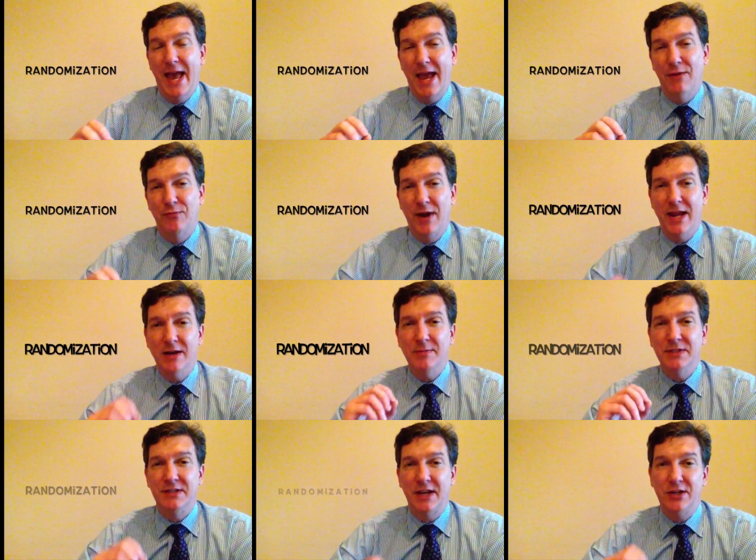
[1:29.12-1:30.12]
And
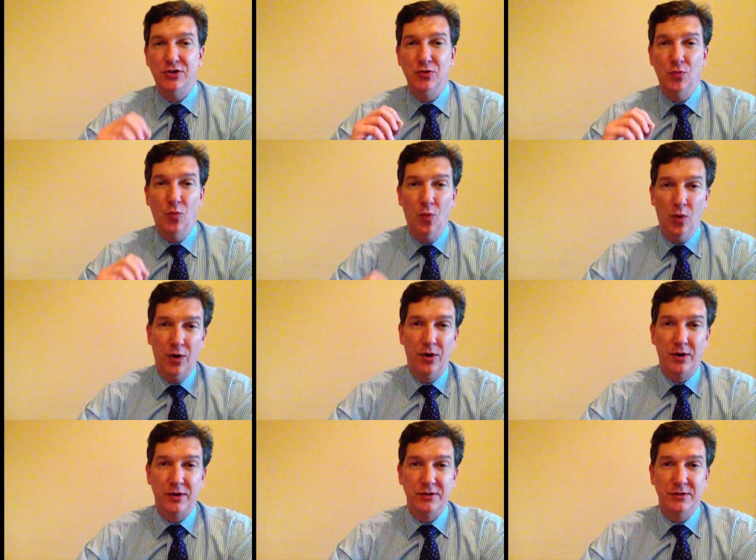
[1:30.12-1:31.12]
randomization
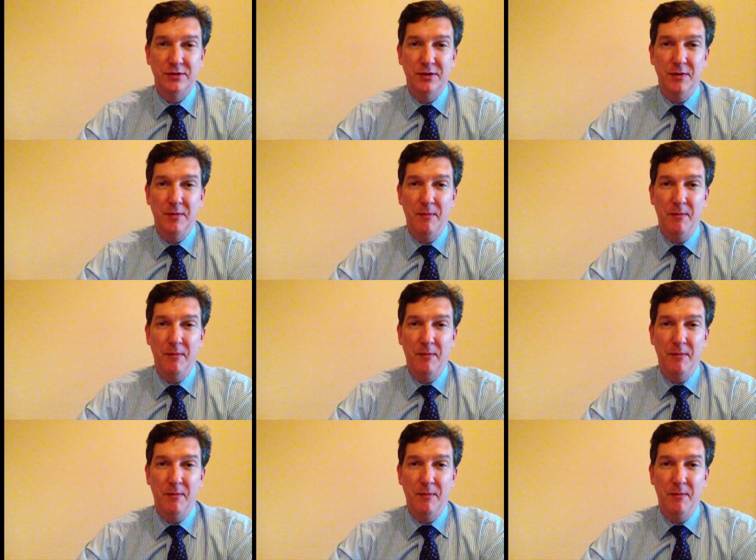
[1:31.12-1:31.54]
works